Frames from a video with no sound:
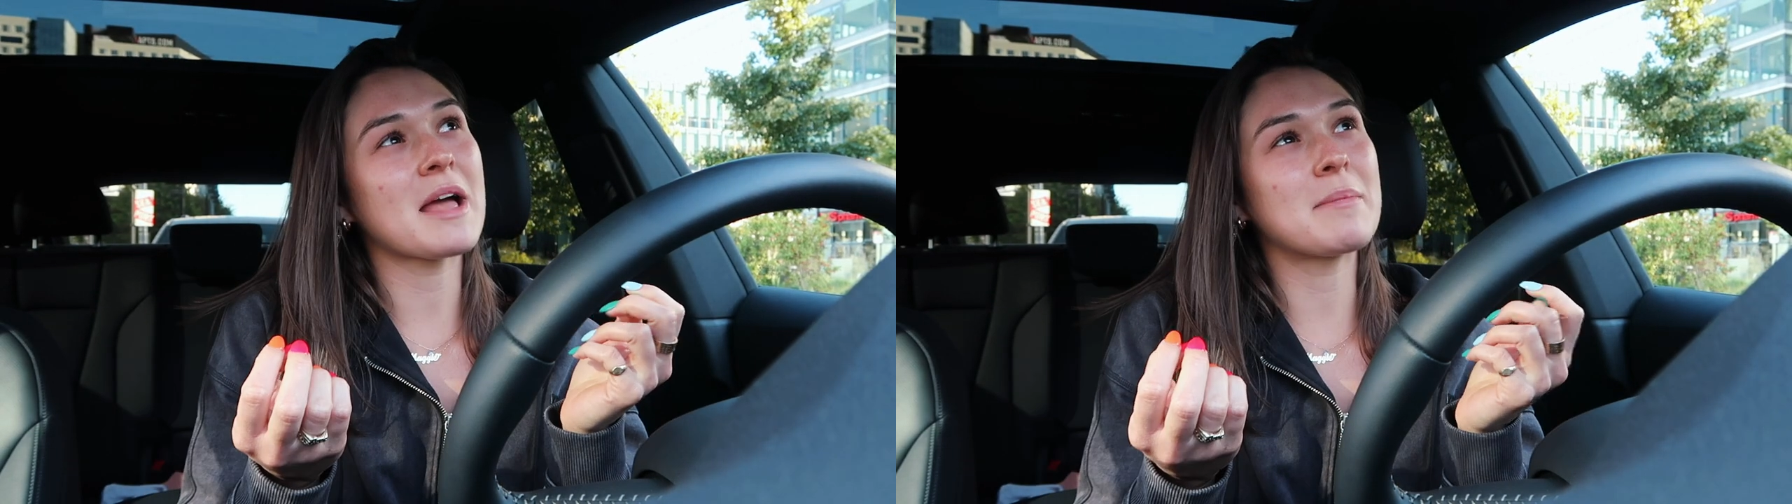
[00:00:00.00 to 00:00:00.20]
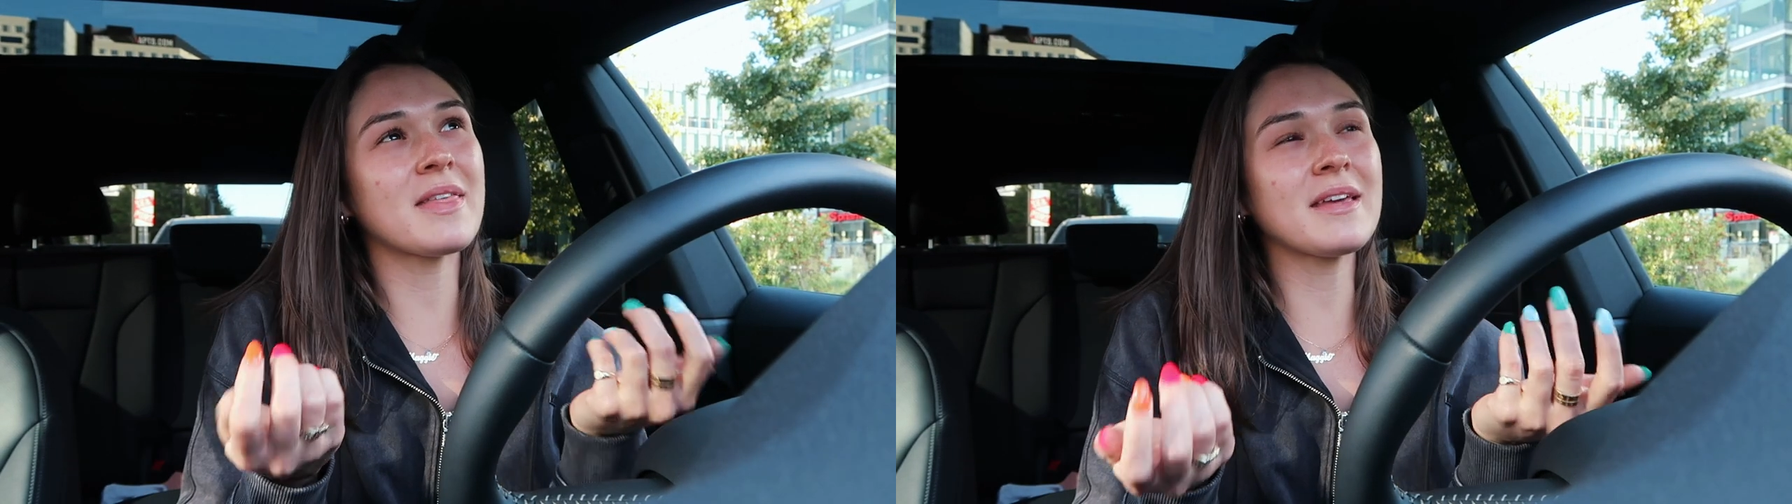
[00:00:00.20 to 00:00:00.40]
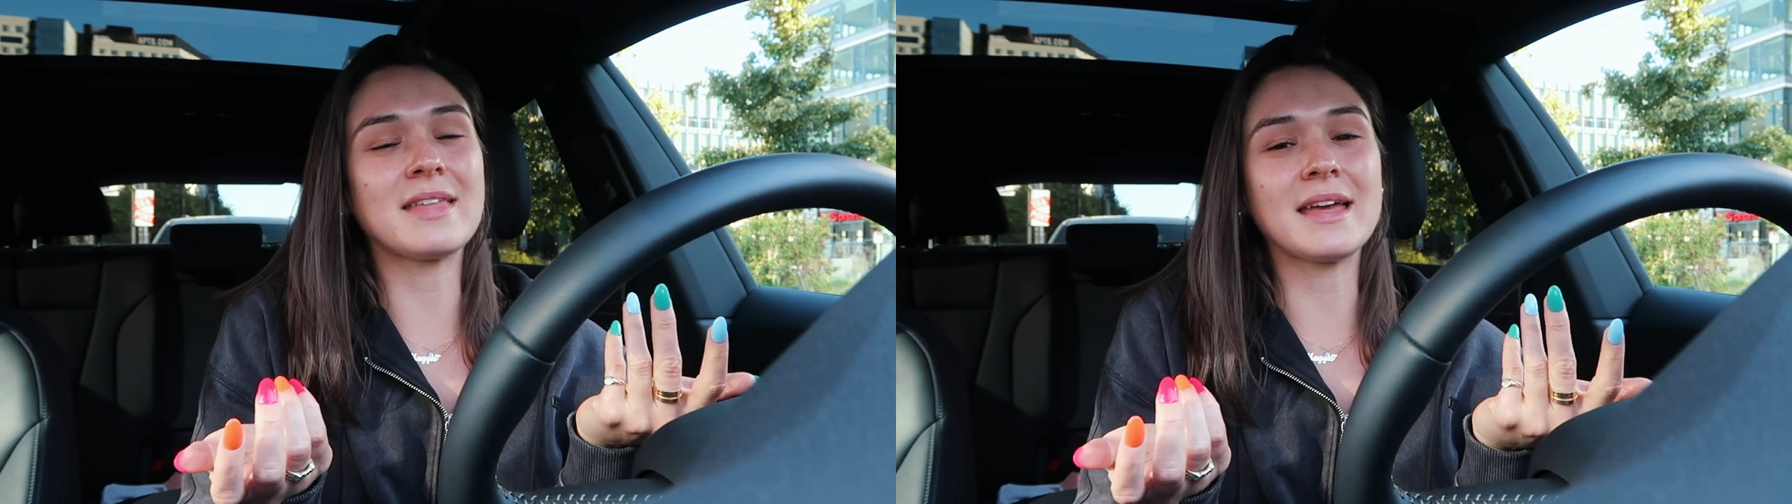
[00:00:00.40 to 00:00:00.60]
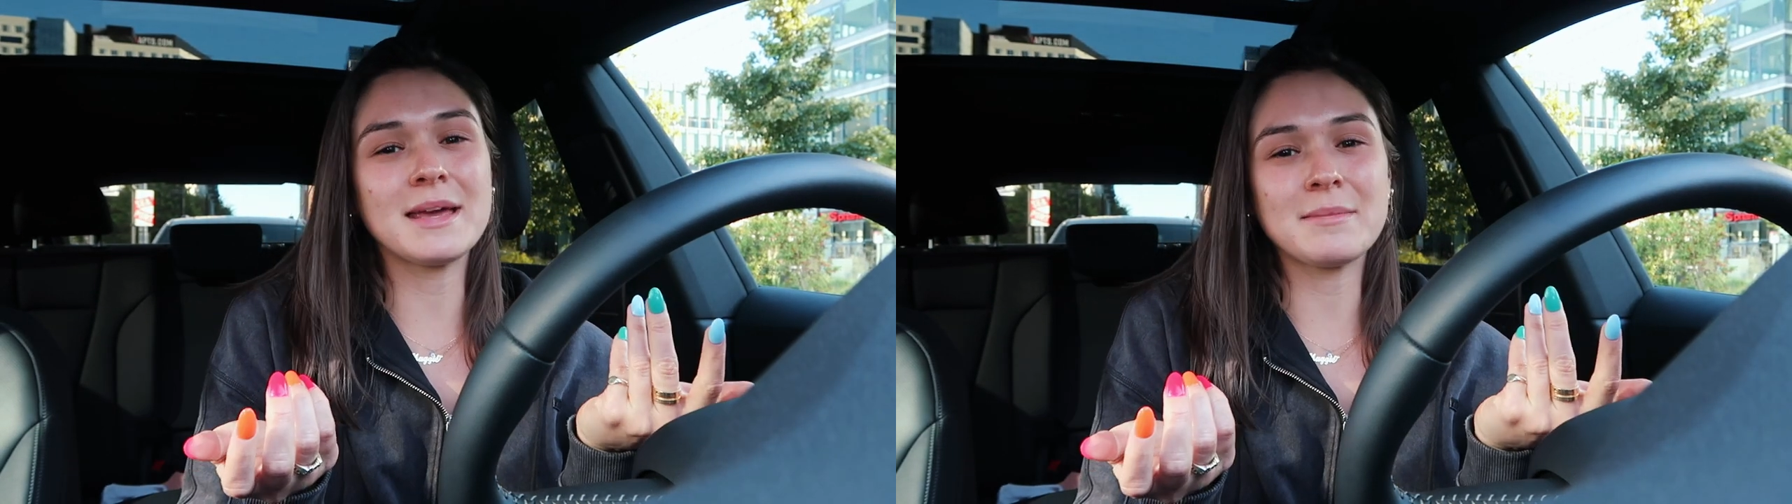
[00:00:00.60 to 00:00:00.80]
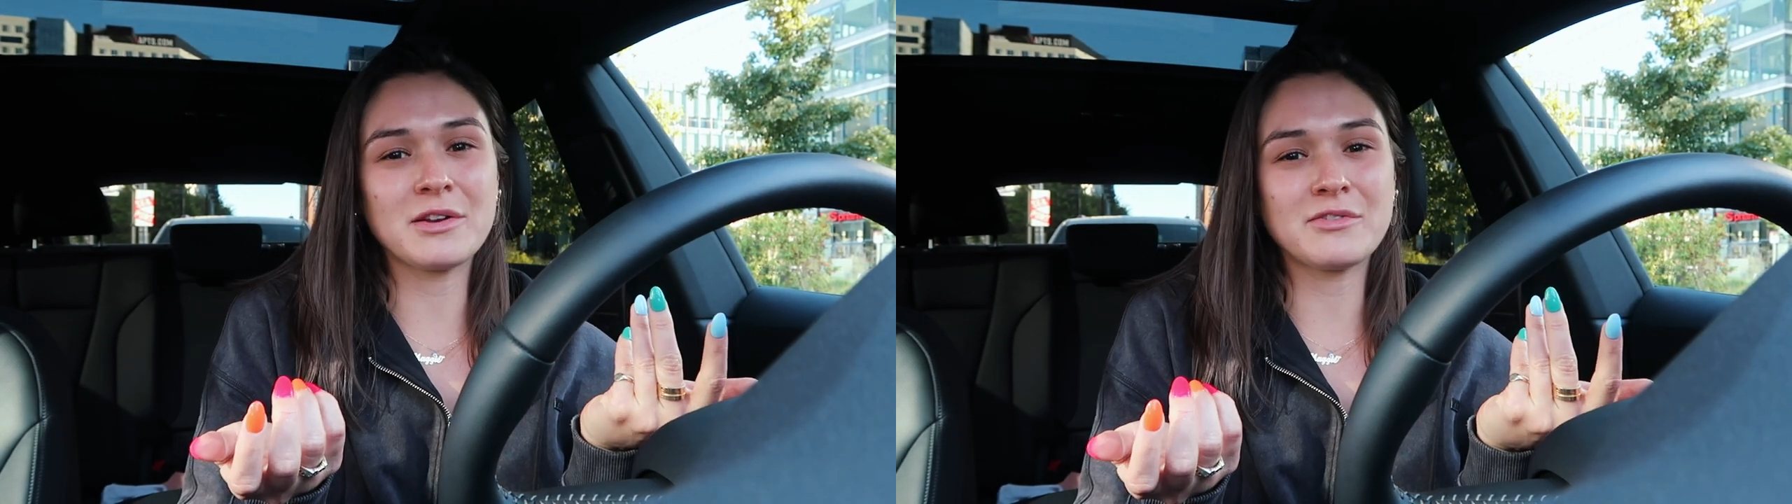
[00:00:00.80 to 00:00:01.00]
I've been like thinking
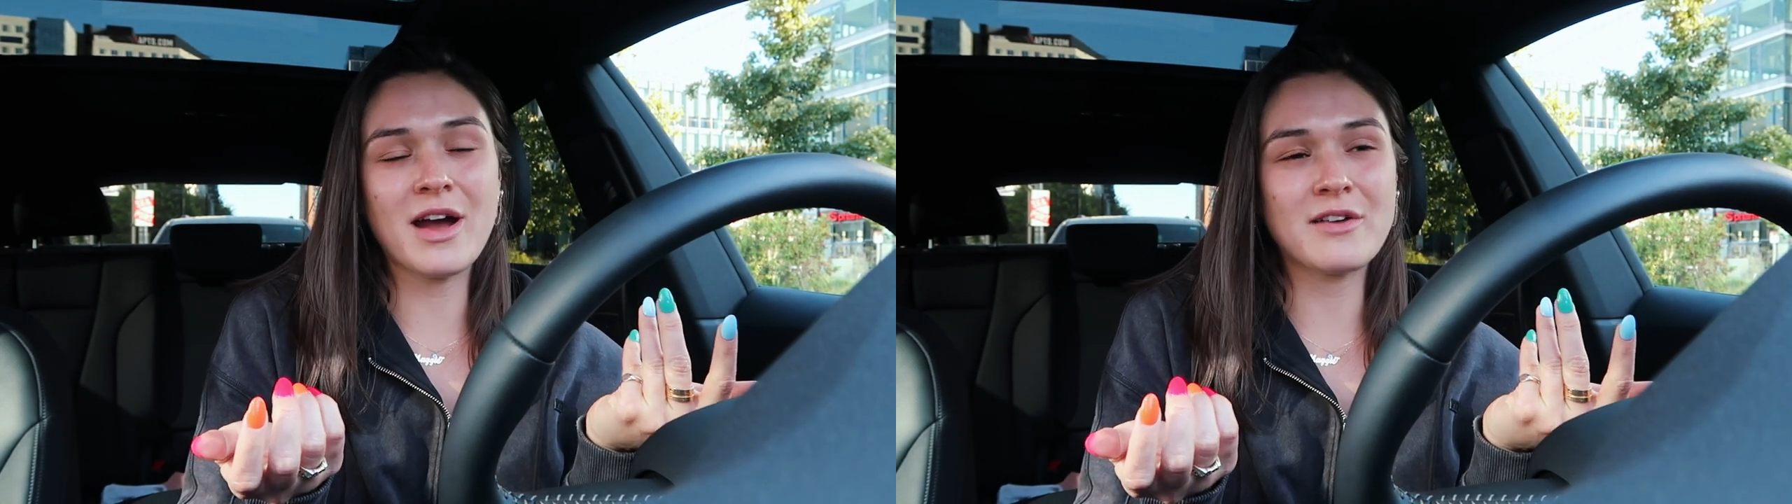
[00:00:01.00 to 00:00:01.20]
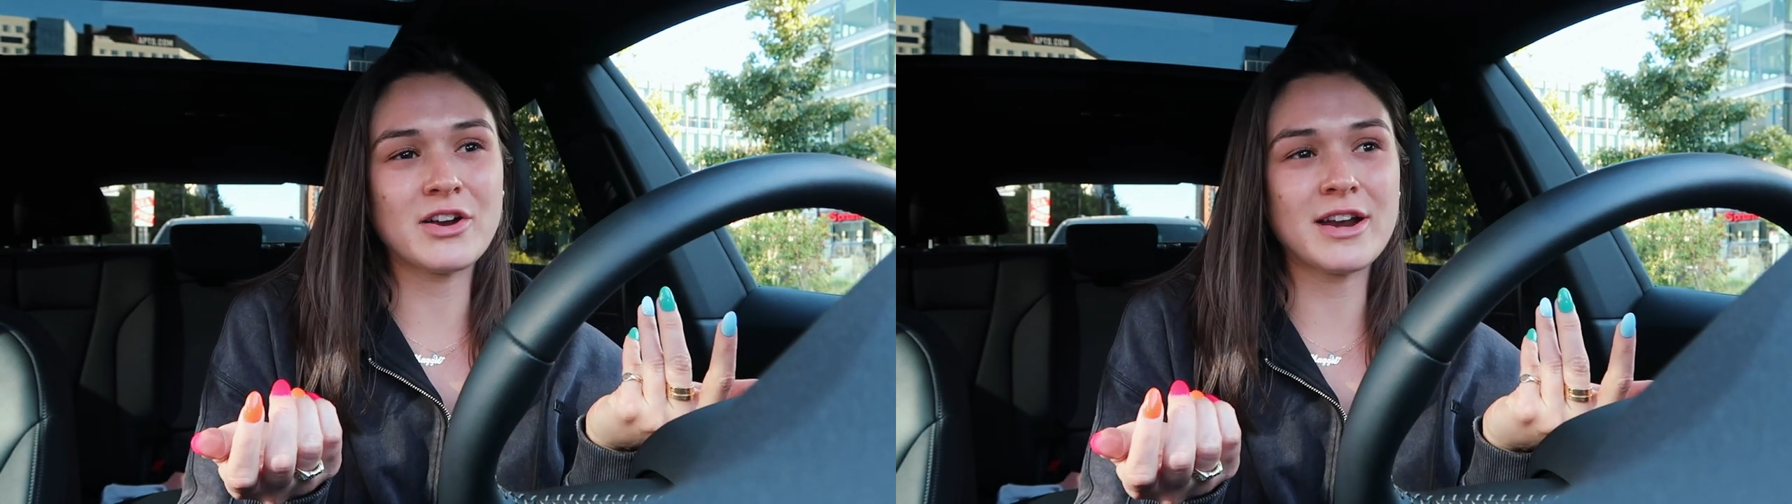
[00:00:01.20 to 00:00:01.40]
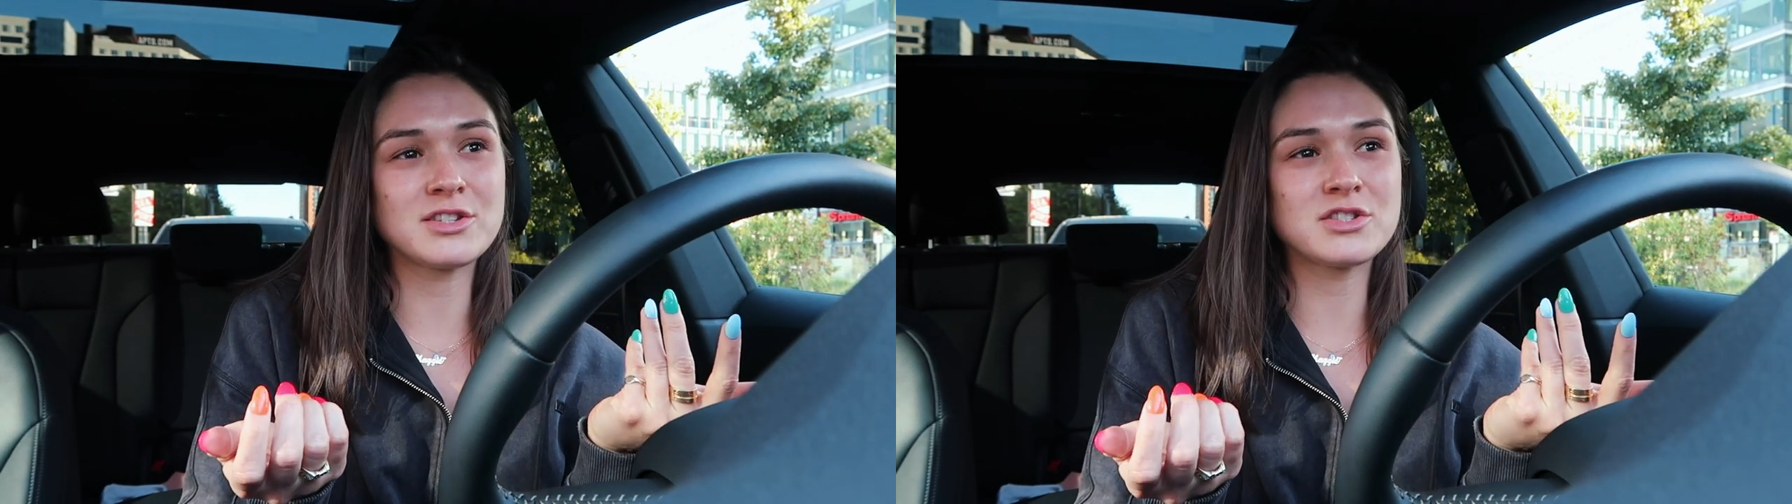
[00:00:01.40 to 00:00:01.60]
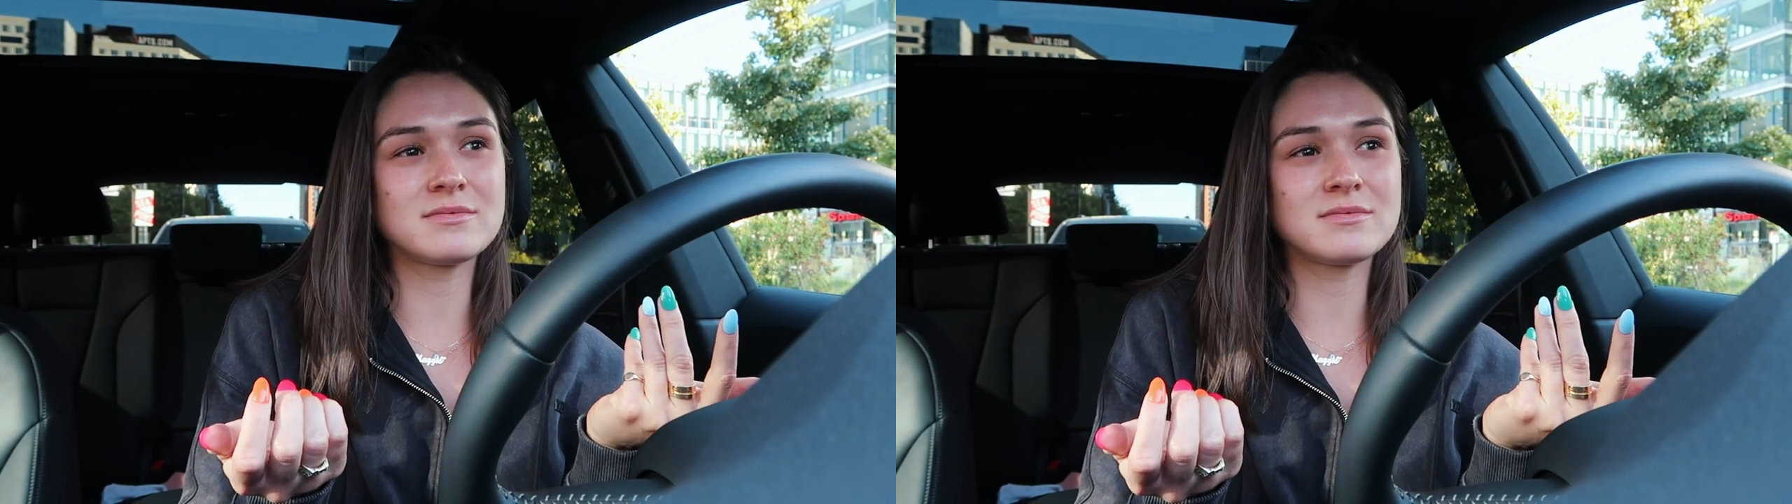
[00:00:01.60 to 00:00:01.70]
about it forever and I